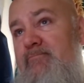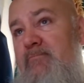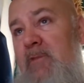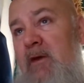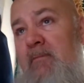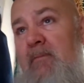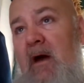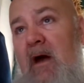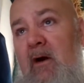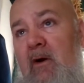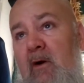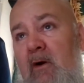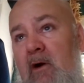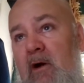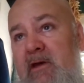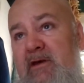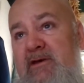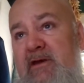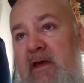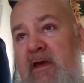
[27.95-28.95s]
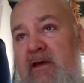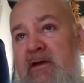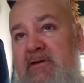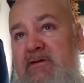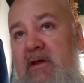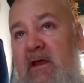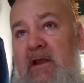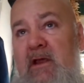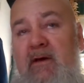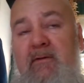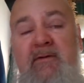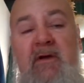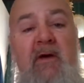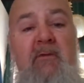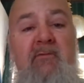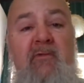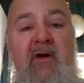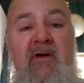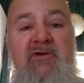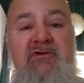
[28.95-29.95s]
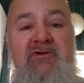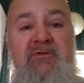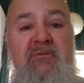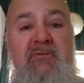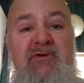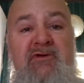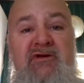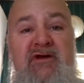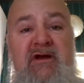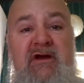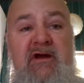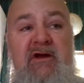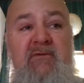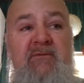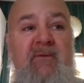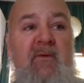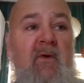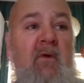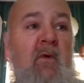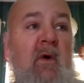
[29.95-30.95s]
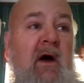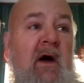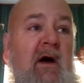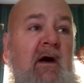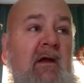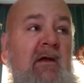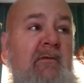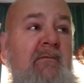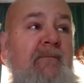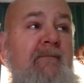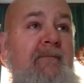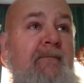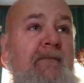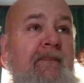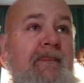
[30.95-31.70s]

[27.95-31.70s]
in my early teens, I lived up in Richmond, Virginia for a while and